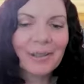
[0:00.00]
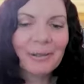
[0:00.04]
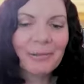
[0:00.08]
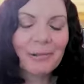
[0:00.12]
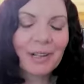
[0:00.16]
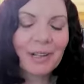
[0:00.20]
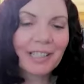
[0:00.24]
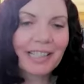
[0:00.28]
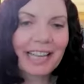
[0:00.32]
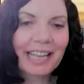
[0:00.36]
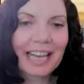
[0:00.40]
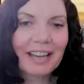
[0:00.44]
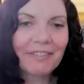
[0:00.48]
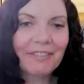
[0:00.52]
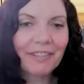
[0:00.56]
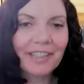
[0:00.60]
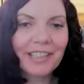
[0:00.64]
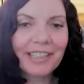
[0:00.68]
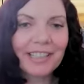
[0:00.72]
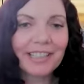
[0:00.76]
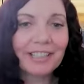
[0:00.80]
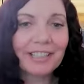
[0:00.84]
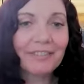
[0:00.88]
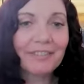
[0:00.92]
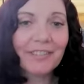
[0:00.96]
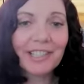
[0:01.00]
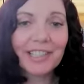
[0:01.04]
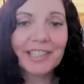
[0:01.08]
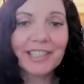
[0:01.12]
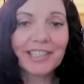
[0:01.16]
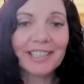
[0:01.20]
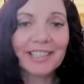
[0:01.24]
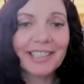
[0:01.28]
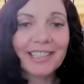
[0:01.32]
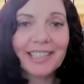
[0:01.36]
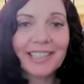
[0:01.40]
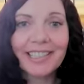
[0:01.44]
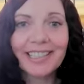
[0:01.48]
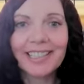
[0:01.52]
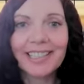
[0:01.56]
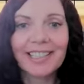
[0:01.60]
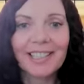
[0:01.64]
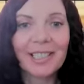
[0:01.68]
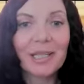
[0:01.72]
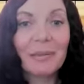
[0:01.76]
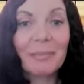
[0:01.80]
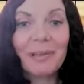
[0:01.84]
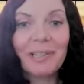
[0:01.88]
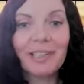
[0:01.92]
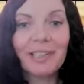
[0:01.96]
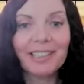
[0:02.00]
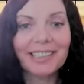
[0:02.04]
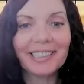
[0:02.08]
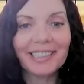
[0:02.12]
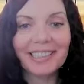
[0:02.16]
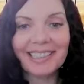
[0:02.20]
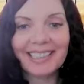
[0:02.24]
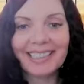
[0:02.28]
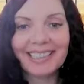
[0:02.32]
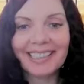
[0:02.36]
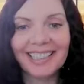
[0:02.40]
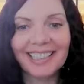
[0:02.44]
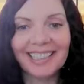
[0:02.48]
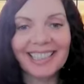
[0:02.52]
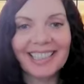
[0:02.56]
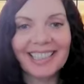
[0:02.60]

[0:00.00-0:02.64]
so well, caffeine obviously is a stimulant.